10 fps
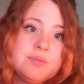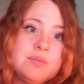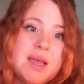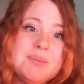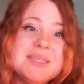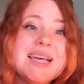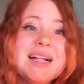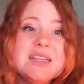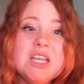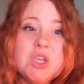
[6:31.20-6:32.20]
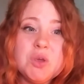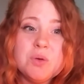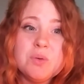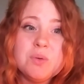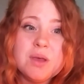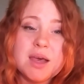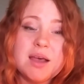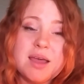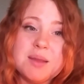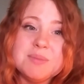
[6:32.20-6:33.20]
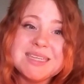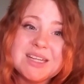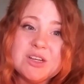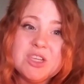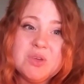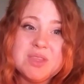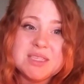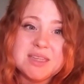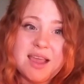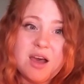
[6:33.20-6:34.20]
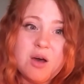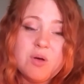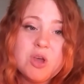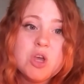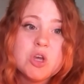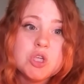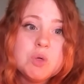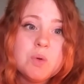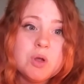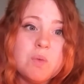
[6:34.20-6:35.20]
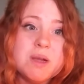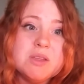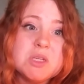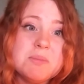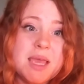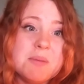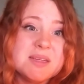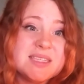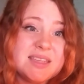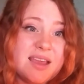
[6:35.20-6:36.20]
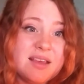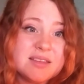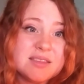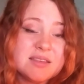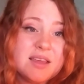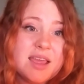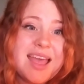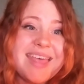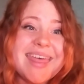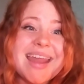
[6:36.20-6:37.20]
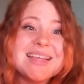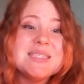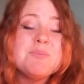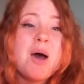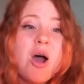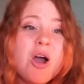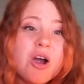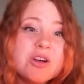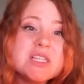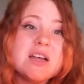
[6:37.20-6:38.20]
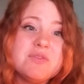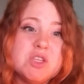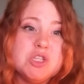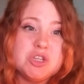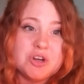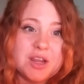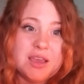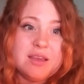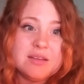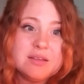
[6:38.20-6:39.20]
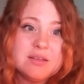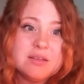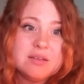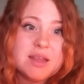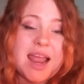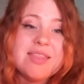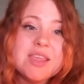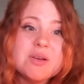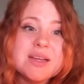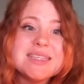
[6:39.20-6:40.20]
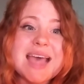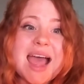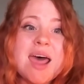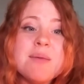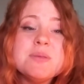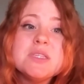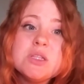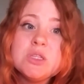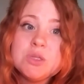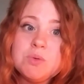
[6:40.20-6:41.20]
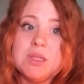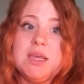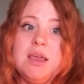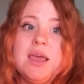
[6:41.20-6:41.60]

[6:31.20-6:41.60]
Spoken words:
I'm telling you, and I'm telling you this now, you are going to make mistakes. That is part of the journey. And there is absolutely,